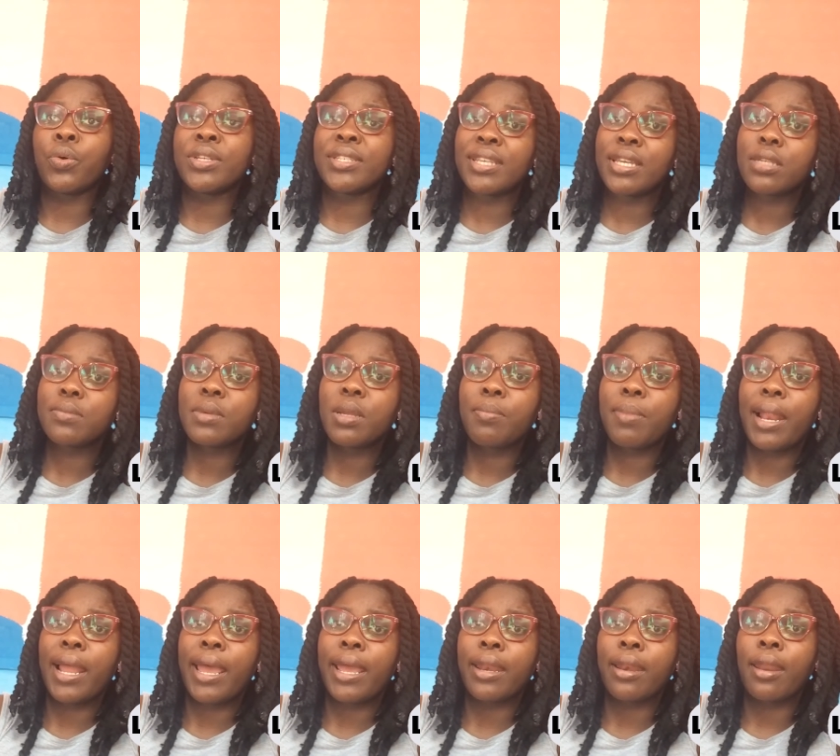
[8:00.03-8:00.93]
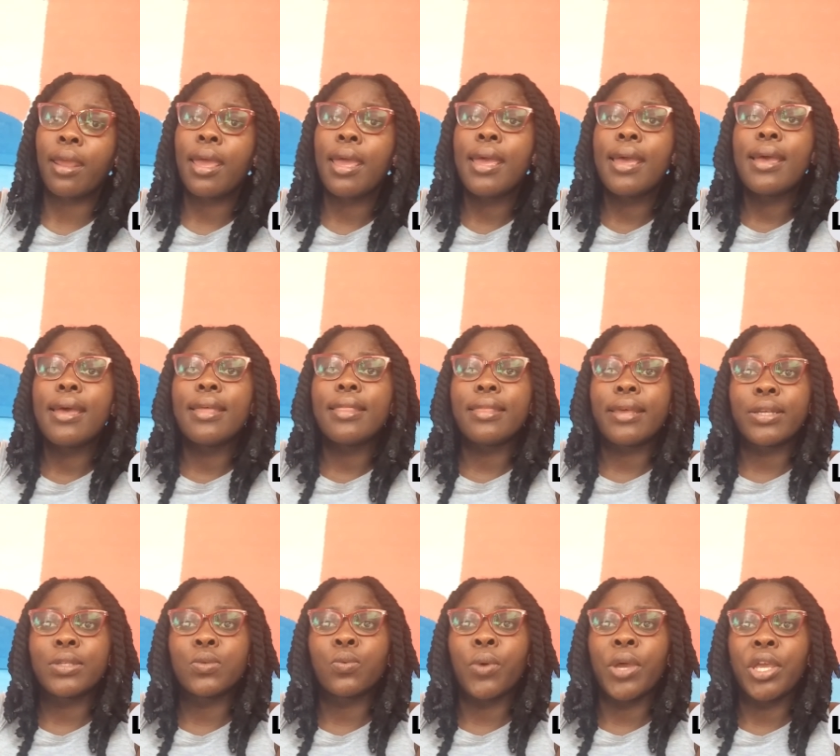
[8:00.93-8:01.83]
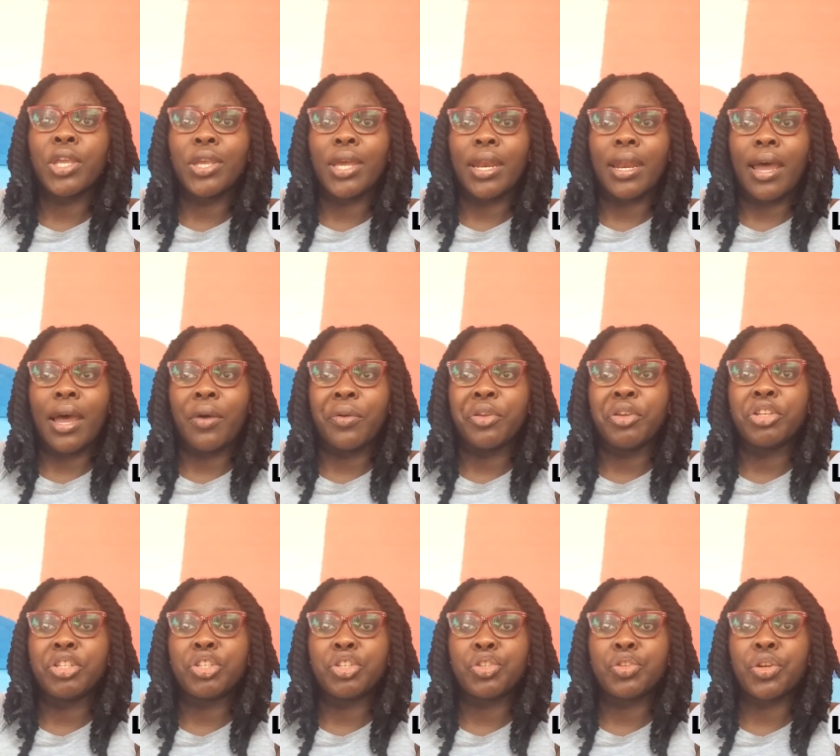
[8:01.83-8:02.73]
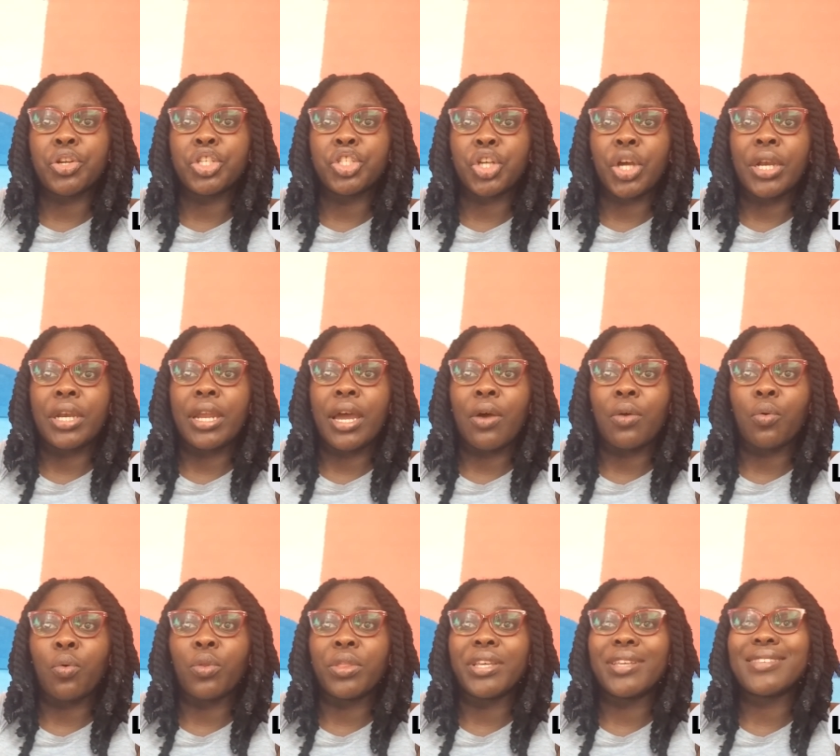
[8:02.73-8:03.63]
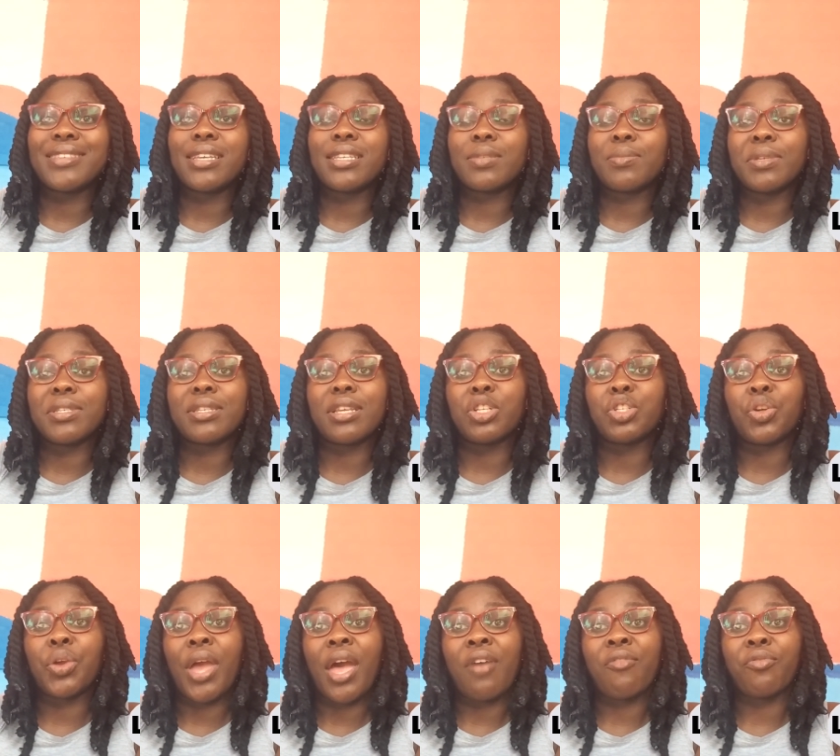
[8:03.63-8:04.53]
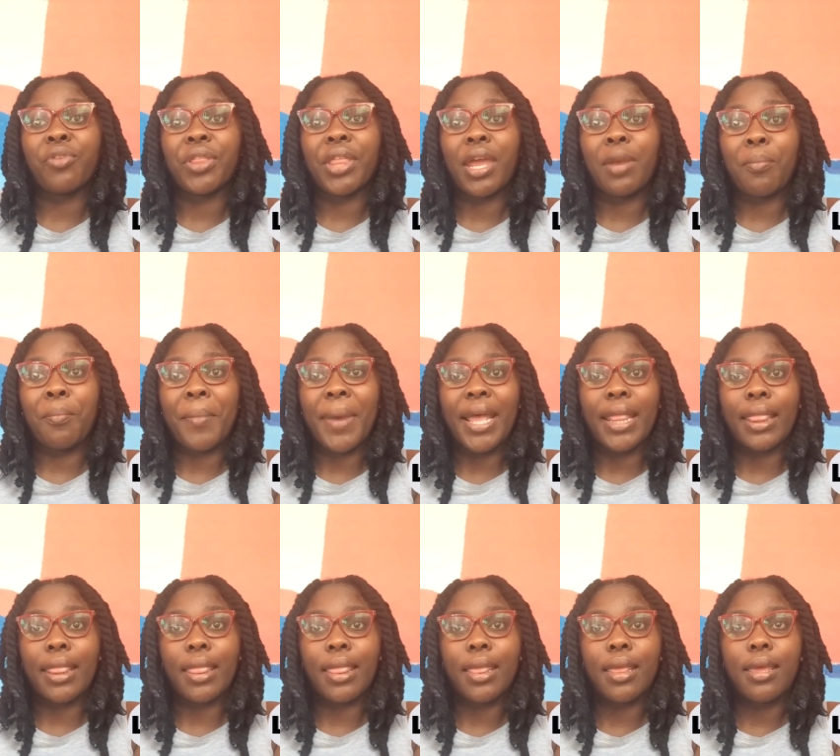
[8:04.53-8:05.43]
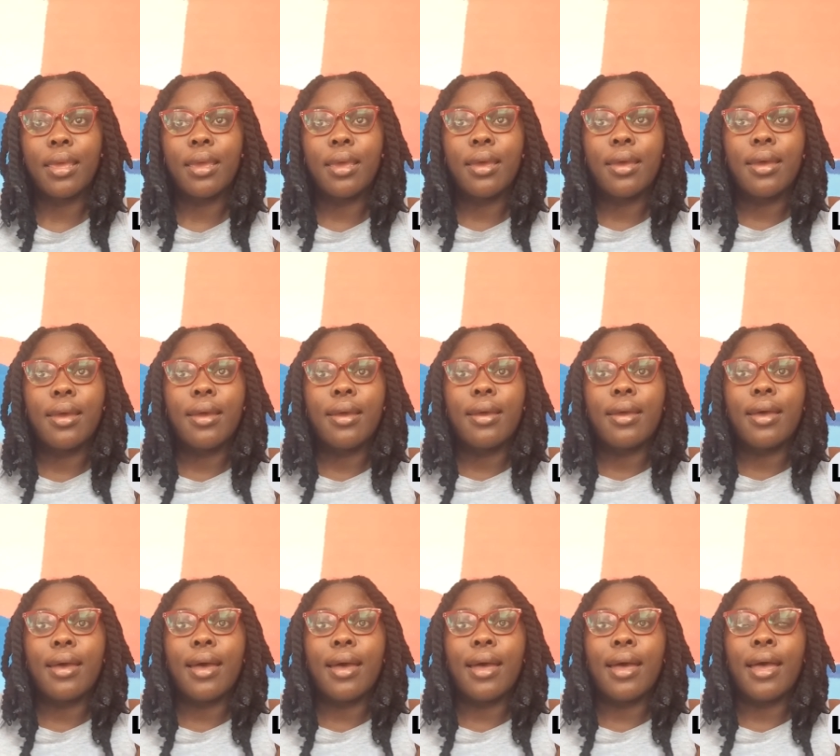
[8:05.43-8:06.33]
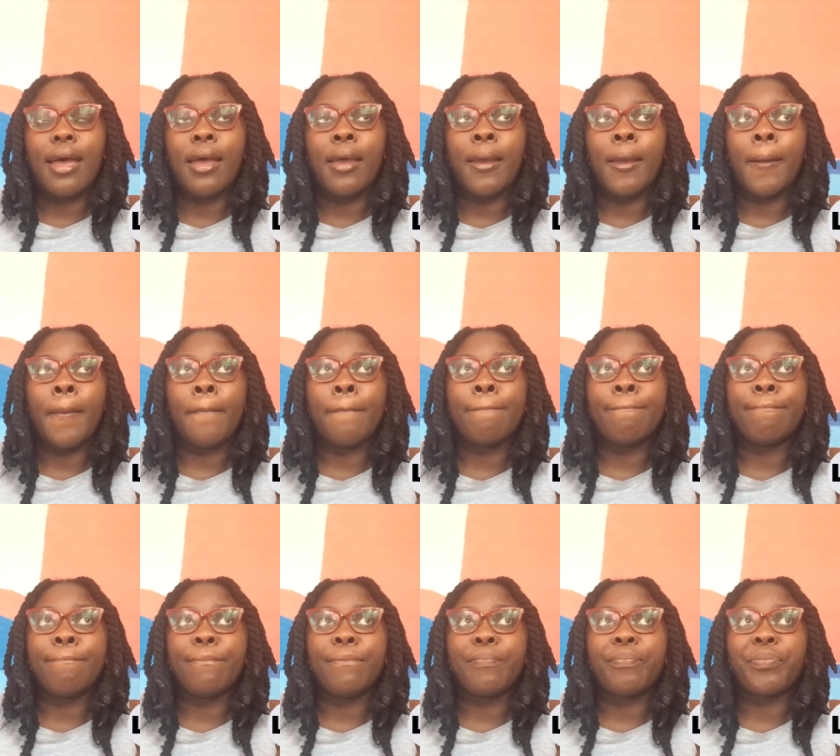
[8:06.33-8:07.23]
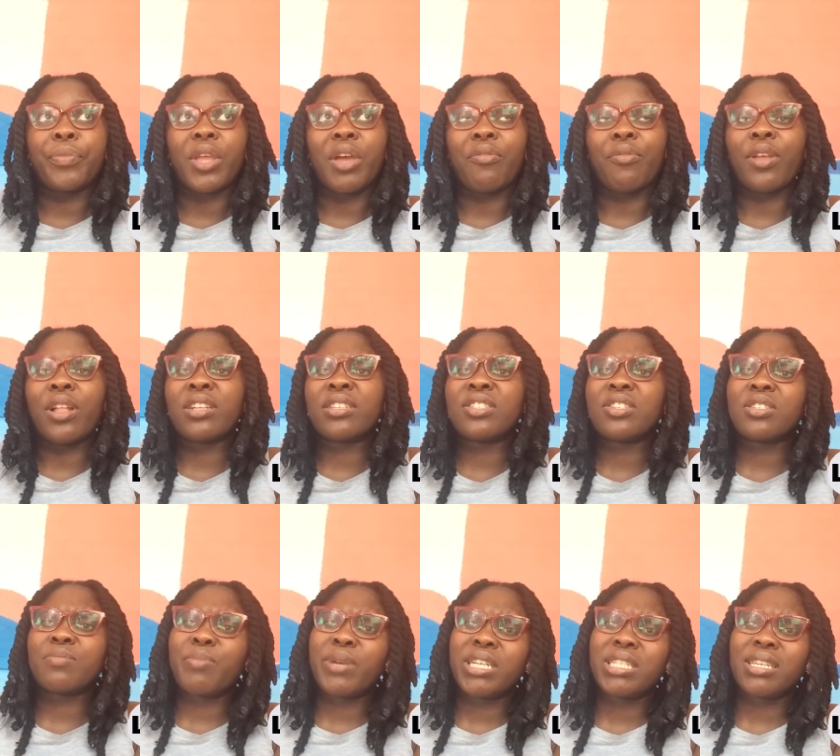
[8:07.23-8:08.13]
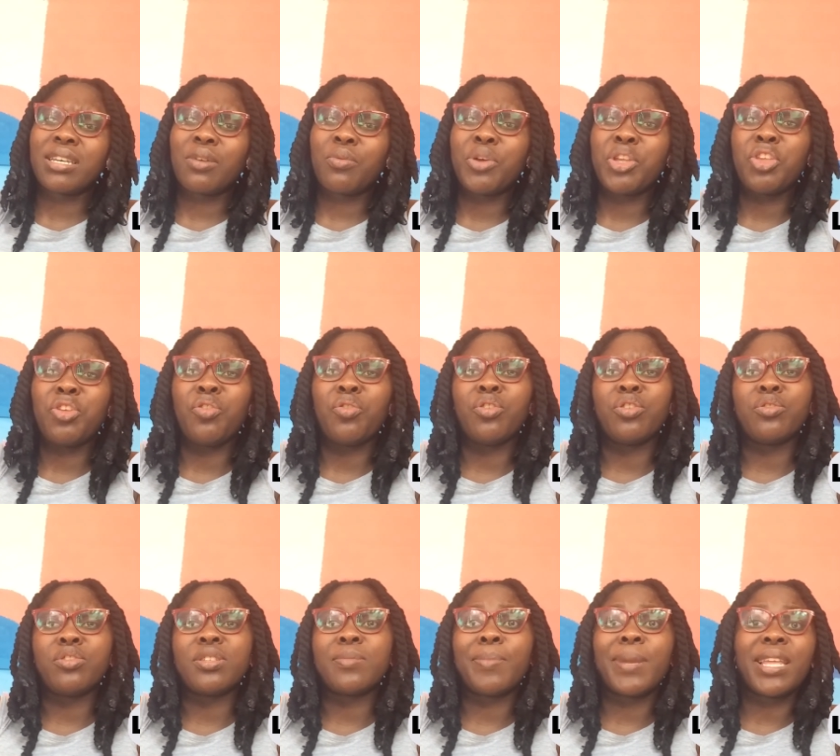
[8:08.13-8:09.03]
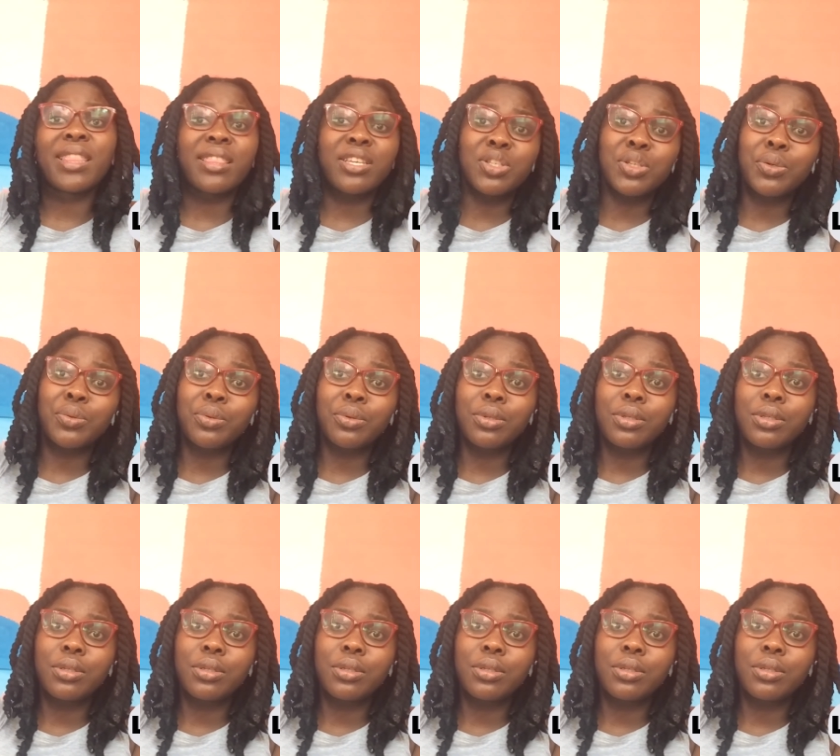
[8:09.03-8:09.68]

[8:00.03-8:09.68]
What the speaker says: assessment plan, that's where you're just going to jot down all the assessments that you have for that month. I feel it's better when you split the two,